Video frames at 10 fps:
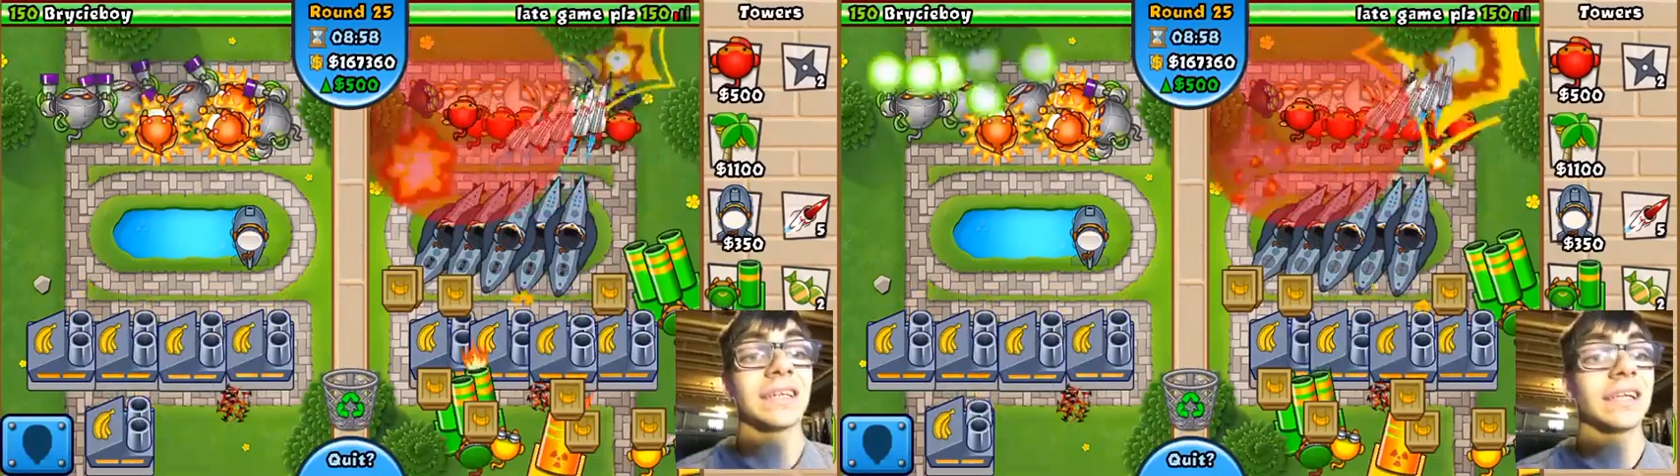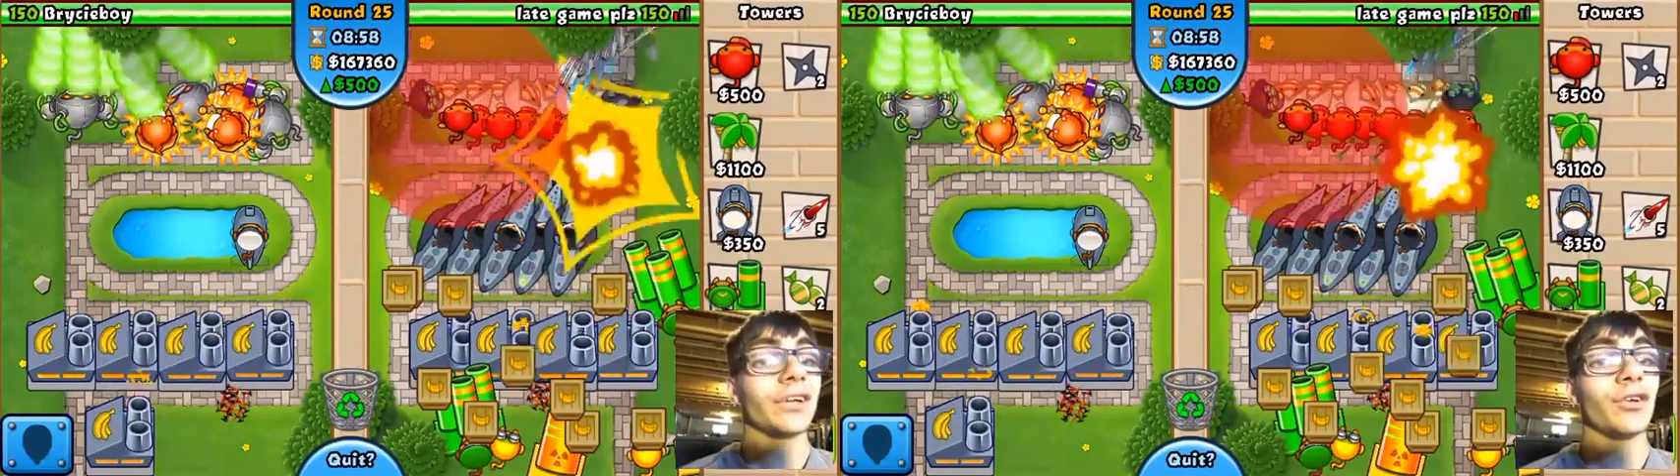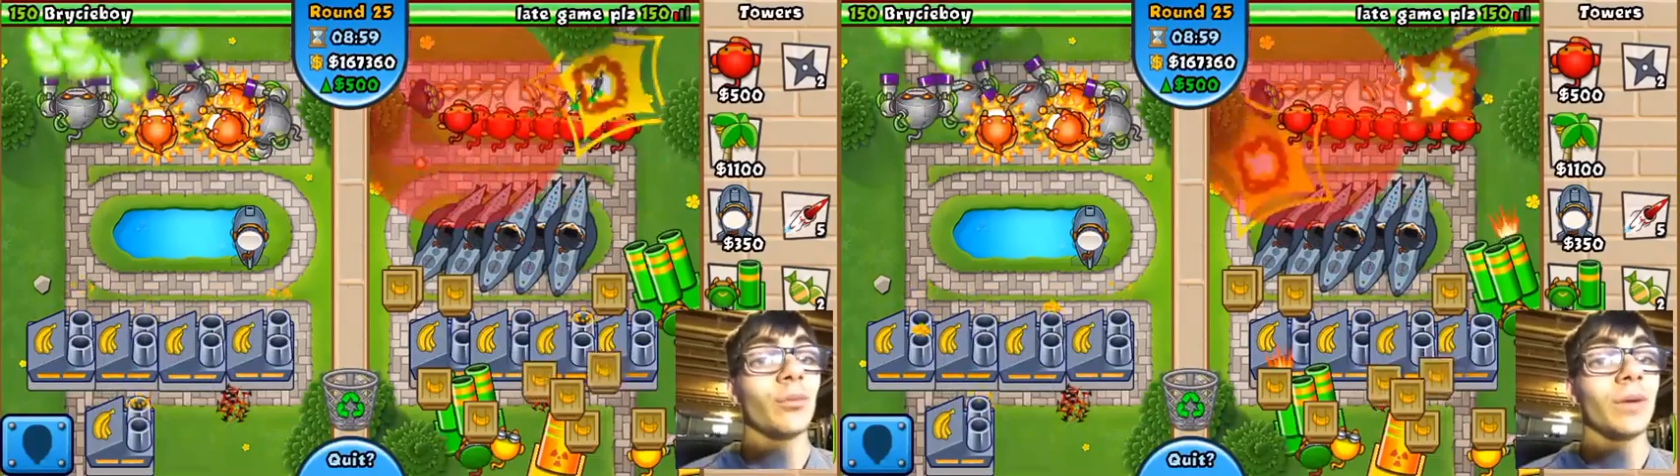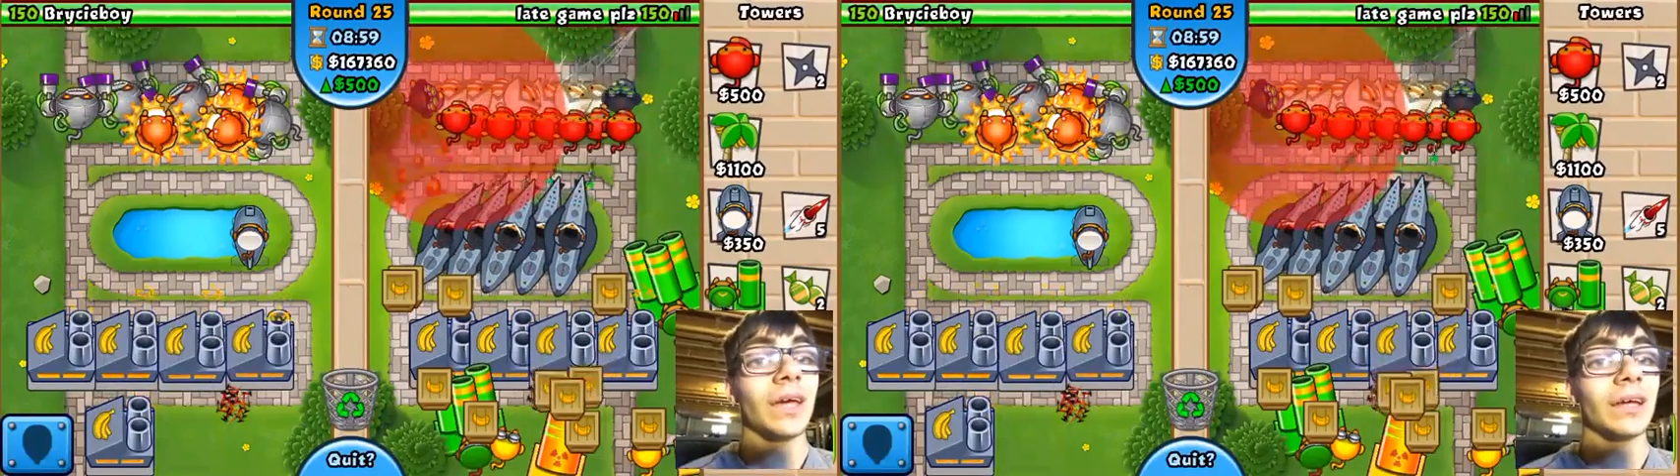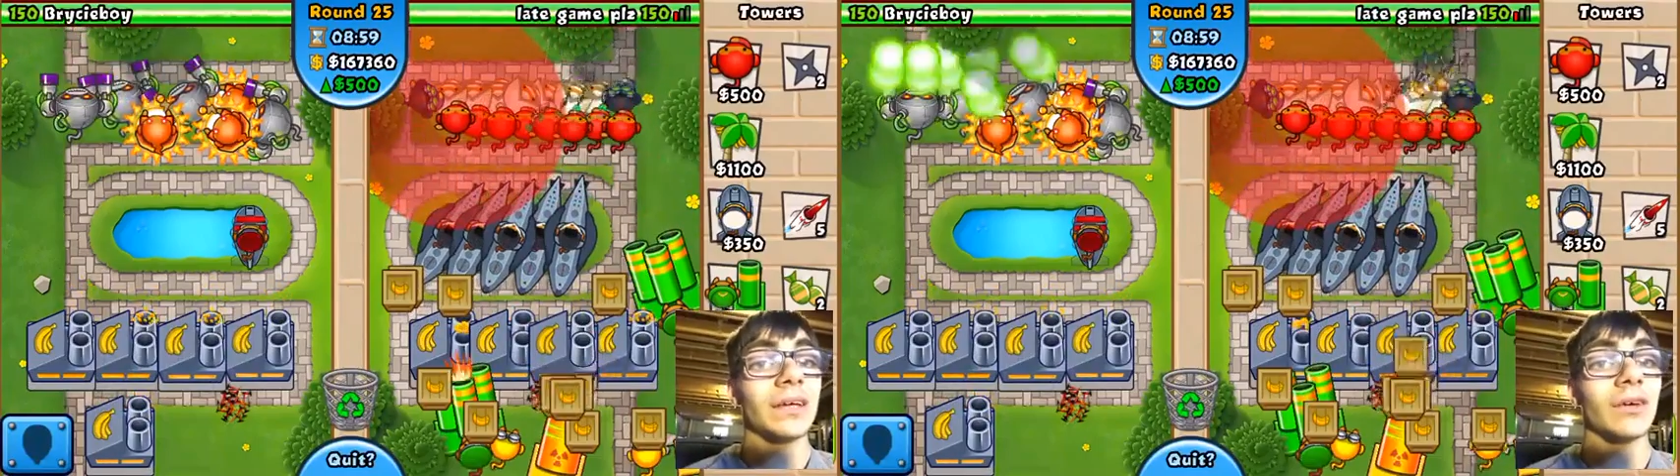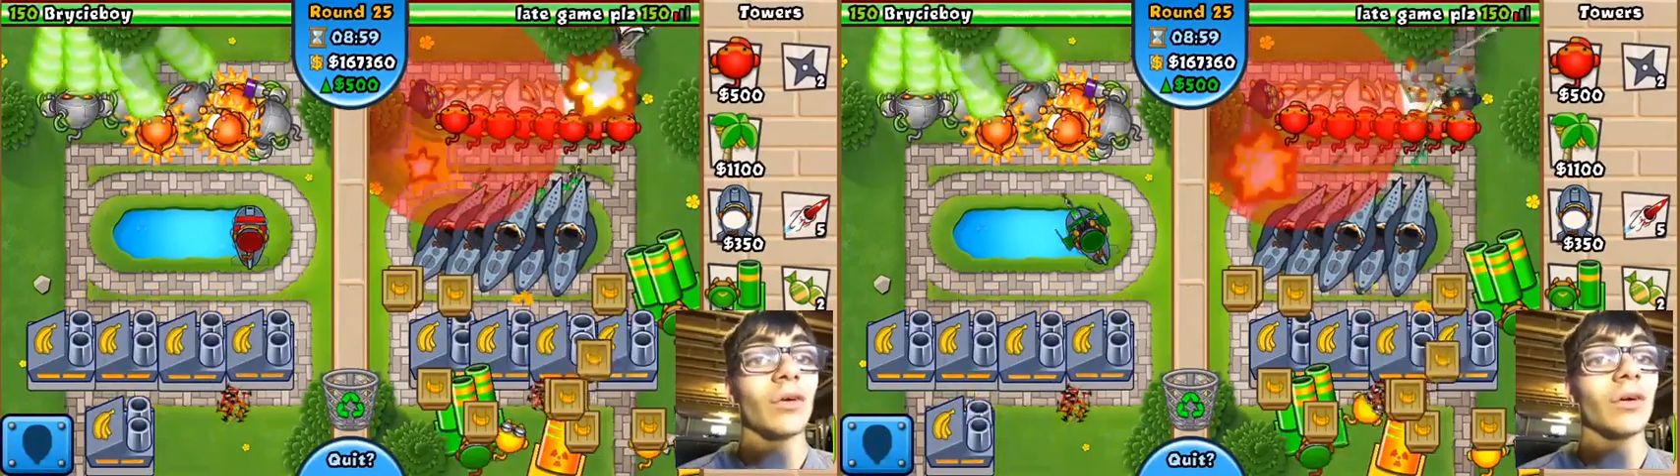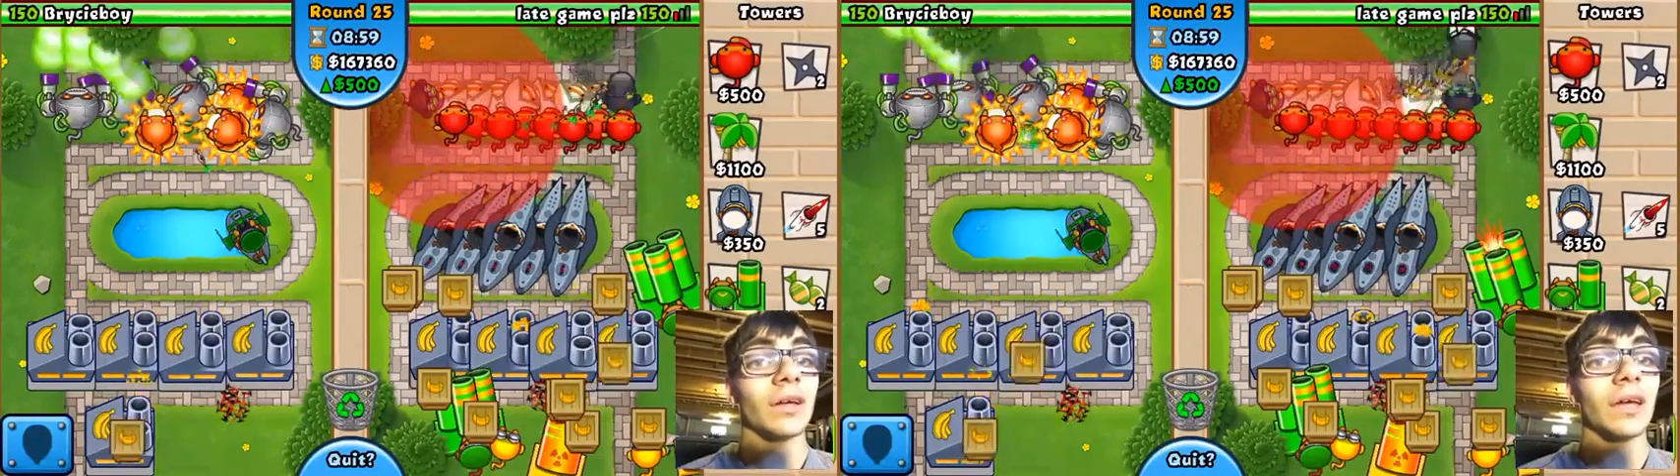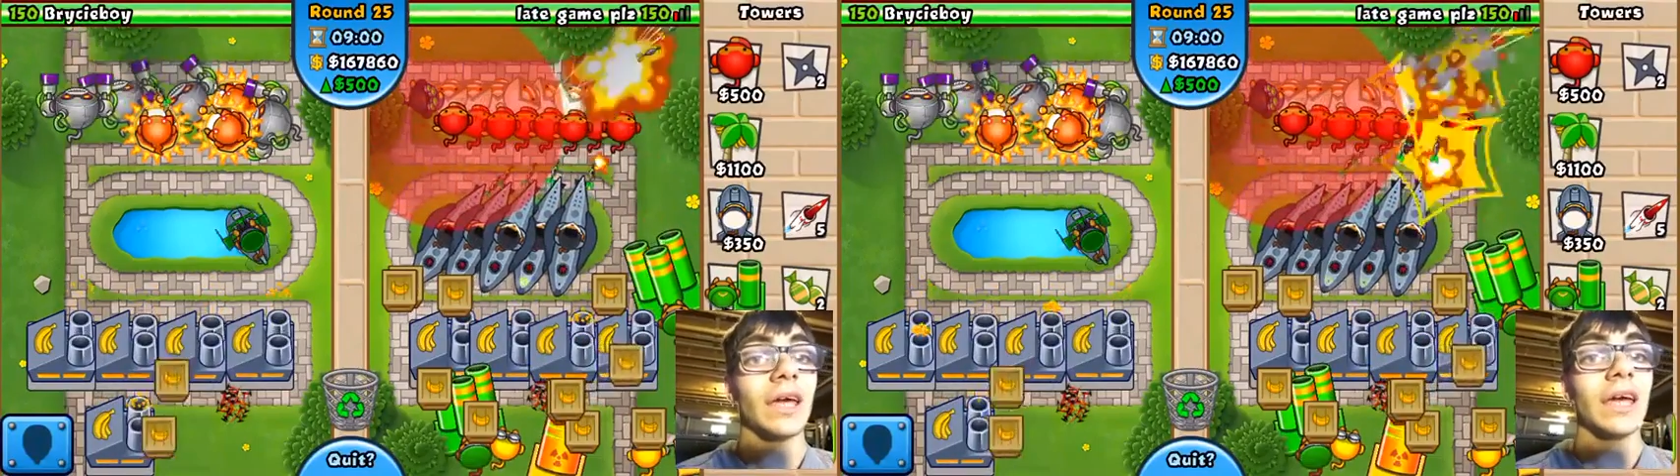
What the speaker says: gonna do me any good.